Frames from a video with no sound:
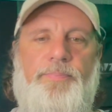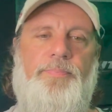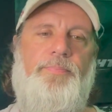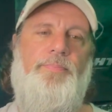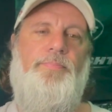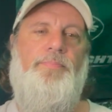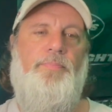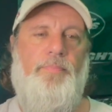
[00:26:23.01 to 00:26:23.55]

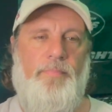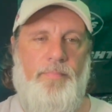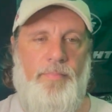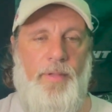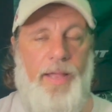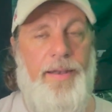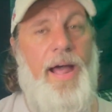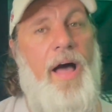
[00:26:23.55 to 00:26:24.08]
Now,
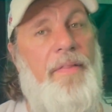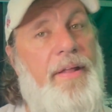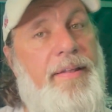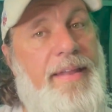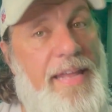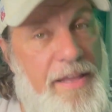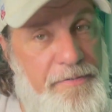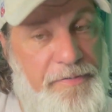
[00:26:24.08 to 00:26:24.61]

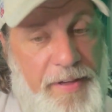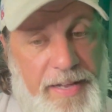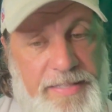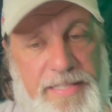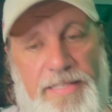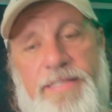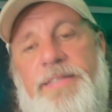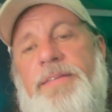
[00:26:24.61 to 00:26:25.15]
the
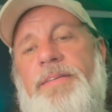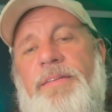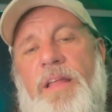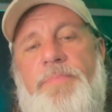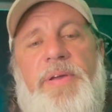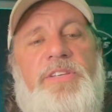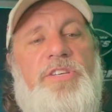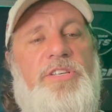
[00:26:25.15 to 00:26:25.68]
defense,
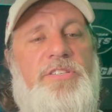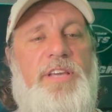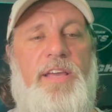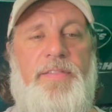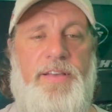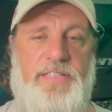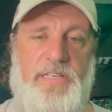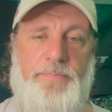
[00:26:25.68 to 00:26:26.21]
let me just say
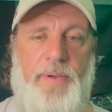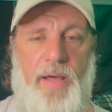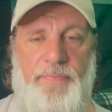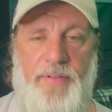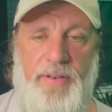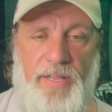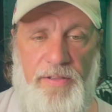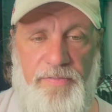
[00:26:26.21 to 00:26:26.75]
this about
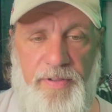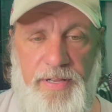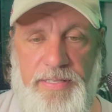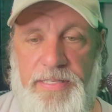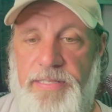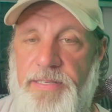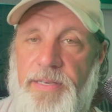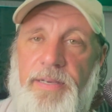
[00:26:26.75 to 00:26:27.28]
the
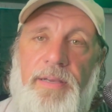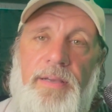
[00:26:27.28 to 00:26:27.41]
defense.